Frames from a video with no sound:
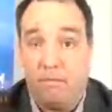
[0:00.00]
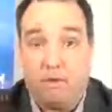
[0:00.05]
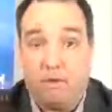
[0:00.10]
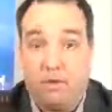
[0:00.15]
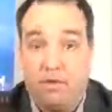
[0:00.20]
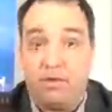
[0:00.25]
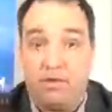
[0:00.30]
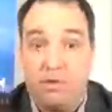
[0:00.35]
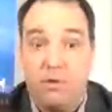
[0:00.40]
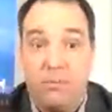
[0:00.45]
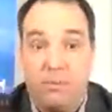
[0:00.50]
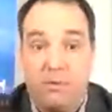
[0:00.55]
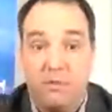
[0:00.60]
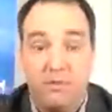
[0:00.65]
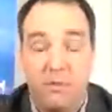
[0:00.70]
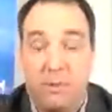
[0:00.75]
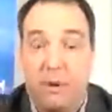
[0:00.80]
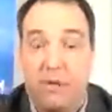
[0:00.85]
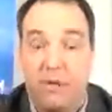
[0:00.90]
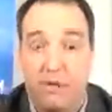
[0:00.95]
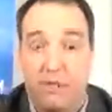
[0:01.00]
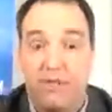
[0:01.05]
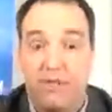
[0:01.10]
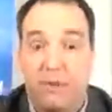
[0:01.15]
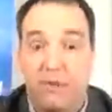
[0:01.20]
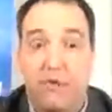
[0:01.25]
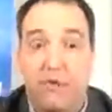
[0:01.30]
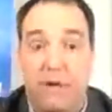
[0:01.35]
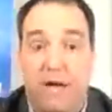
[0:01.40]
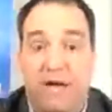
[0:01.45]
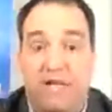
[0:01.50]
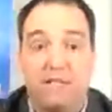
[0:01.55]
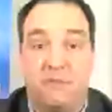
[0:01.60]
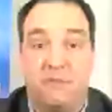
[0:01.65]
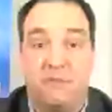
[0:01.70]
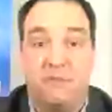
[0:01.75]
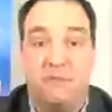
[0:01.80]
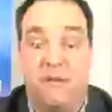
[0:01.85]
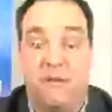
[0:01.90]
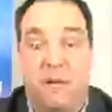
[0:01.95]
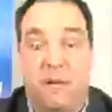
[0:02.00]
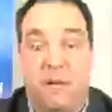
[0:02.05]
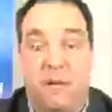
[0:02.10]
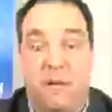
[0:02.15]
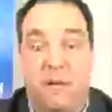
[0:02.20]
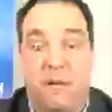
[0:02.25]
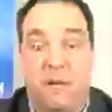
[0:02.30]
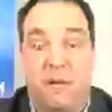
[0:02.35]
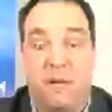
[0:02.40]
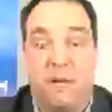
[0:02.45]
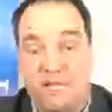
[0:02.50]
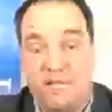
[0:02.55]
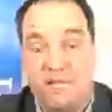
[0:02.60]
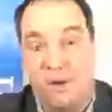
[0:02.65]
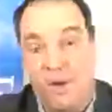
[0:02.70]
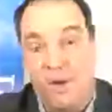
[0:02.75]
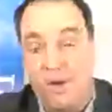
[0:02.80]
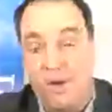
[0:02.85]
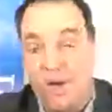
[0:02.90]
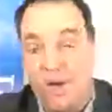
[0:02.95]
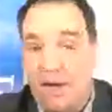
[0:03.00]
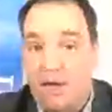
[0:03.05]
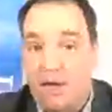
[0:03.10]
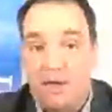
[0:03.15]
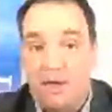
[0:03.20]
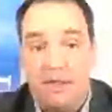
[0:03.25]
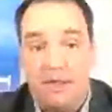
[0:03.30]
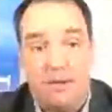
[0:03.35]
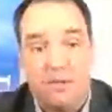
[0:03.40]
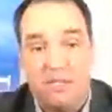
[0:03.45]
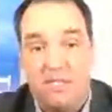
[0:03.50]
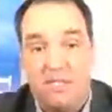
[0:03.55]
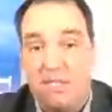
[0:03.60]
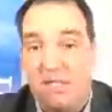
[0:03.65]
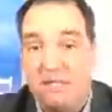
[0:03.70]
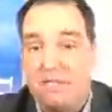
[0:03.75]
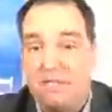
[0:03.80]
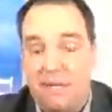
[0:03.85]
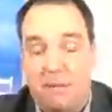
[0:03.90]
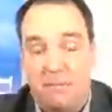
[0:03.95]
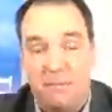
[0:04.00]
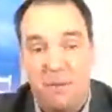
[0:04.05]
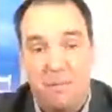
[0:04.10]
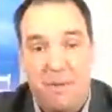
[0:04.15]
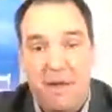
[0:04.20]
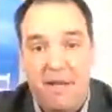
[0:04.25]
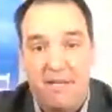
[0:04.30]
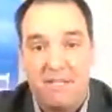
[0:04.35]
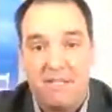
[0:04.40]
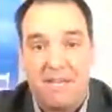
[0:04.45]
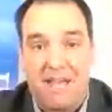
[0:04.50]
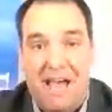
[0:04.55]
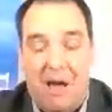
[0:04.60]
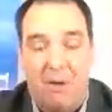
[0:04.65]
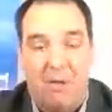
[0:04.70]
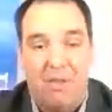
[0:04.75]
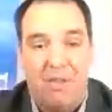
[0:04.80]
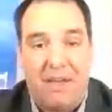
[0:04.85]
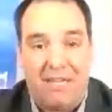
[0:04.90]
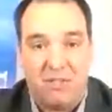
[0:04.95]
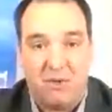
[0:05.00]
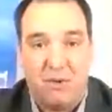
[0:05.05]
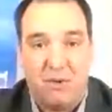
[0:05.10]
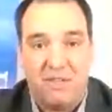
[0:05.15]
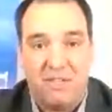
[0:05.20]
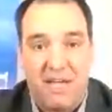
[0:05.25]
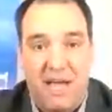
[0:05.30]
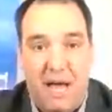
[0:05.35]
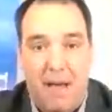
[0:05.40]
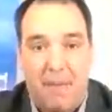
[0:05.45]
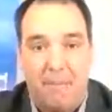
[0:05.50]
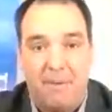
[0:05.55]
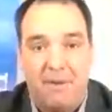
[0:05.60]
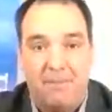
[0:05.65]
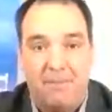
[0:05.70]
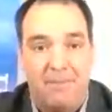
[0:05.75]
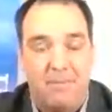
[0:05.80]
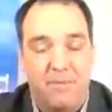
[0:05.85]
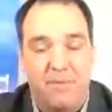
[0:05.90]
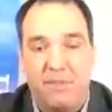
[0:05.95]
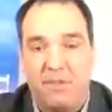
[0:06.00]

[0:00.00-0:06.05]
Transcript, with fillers: the consumers, directly to you guys via checks. Now, there's still some debate as to how that's going to happen.